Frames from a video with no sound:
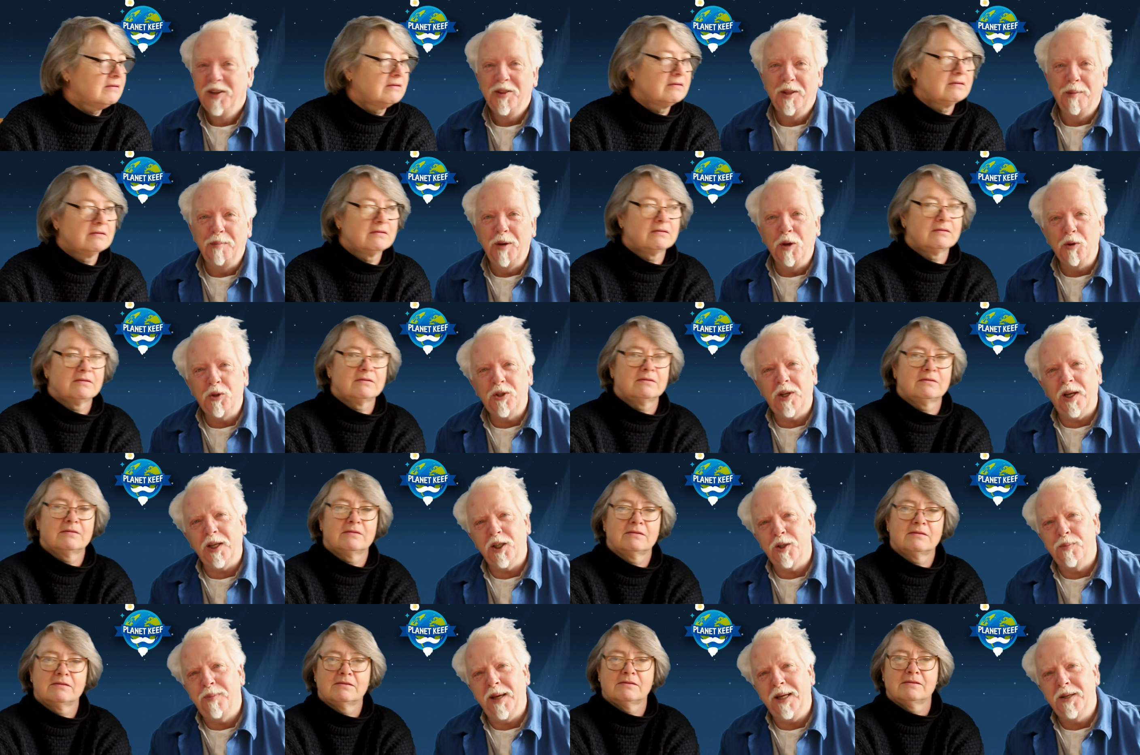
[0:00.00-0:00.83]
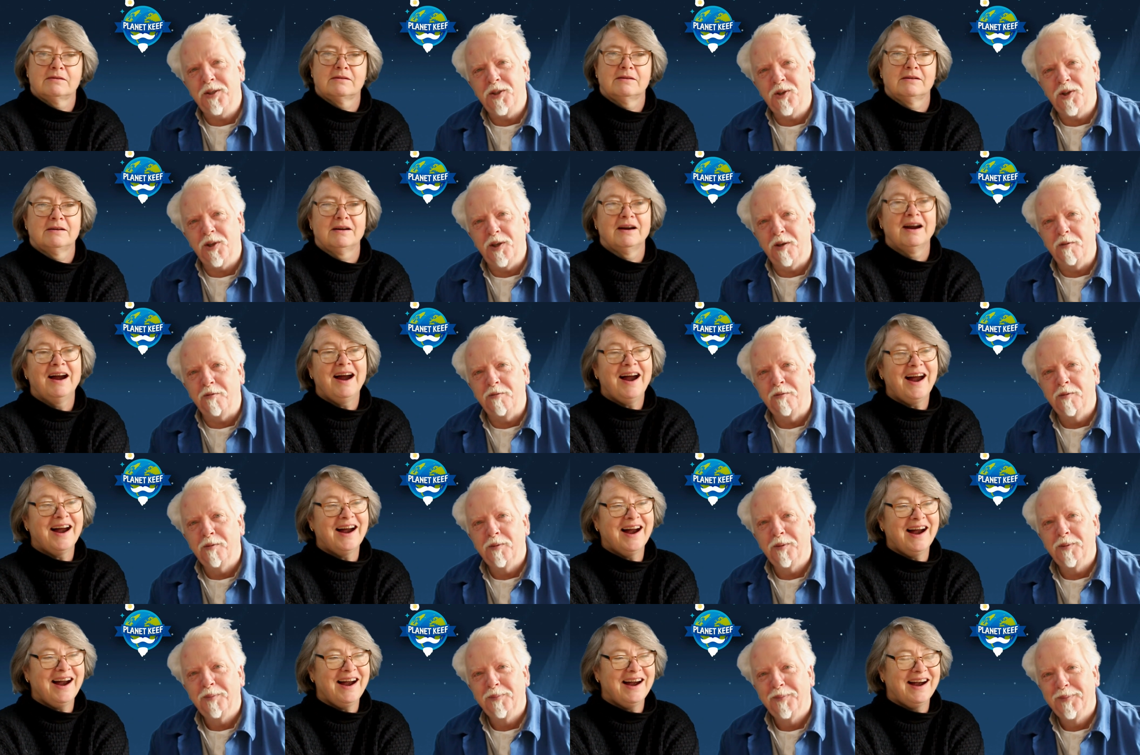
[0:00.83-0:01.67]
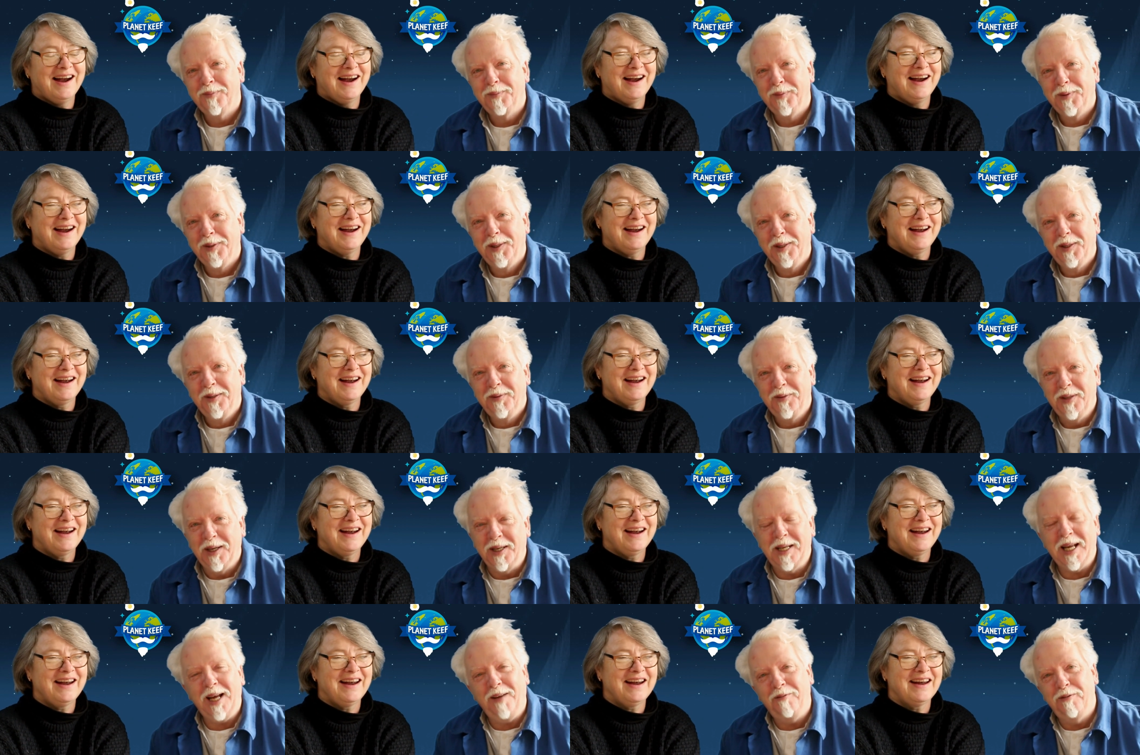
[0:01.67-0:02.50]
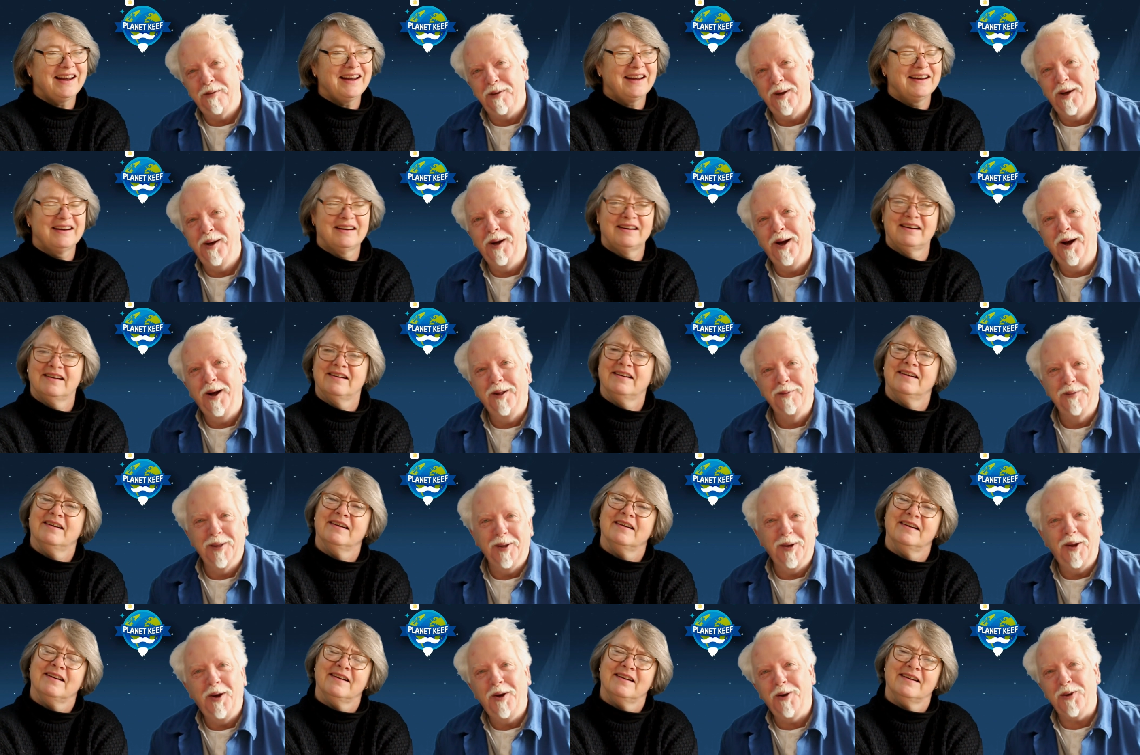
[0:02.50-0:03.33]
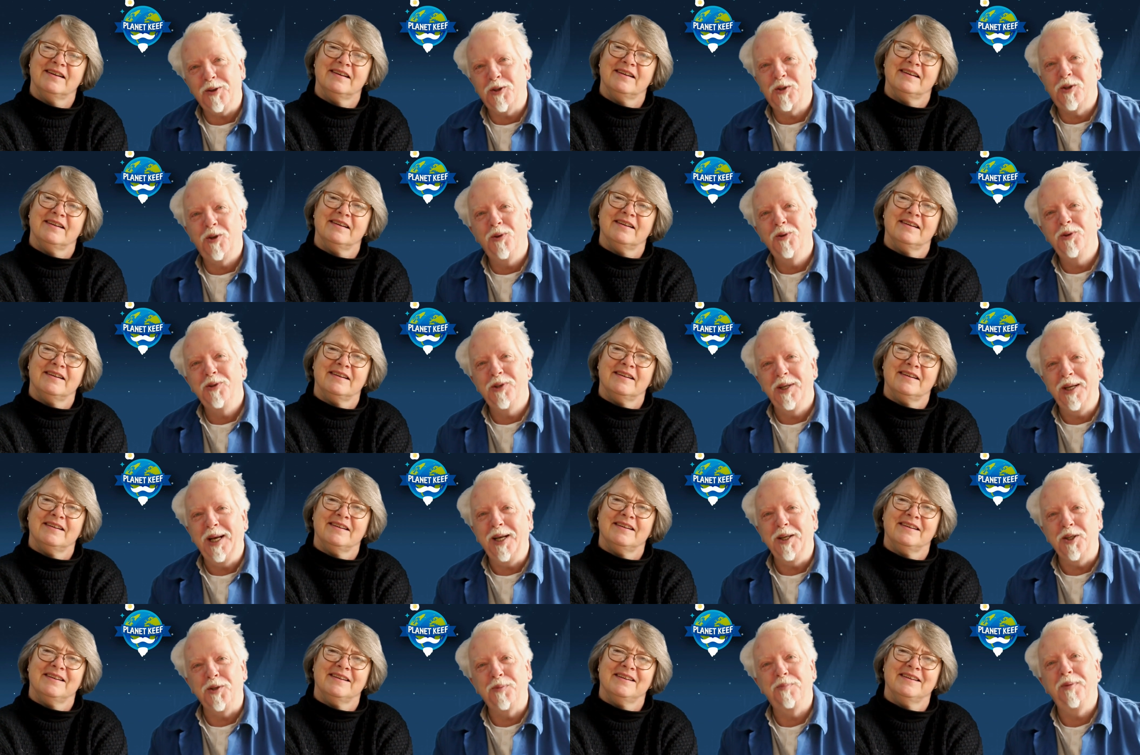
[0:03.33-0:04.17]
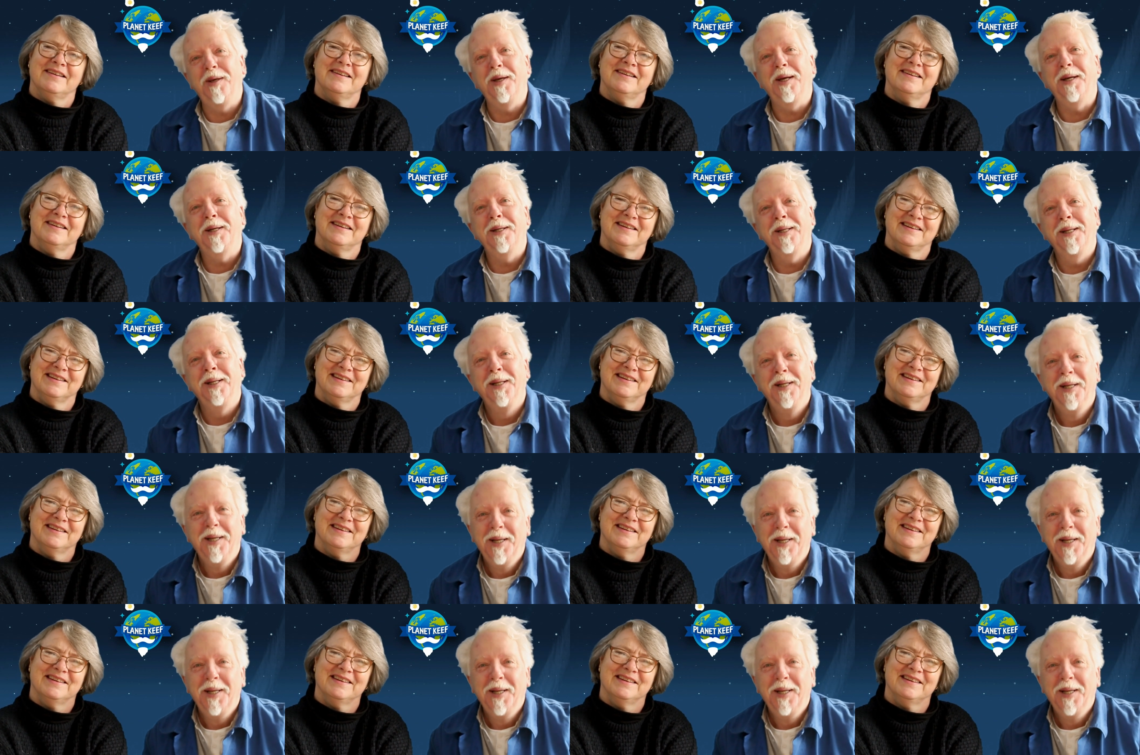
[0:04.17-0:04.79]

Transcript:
Speaker 1: The most expensive. The caviar, the lark's tongues in aspic.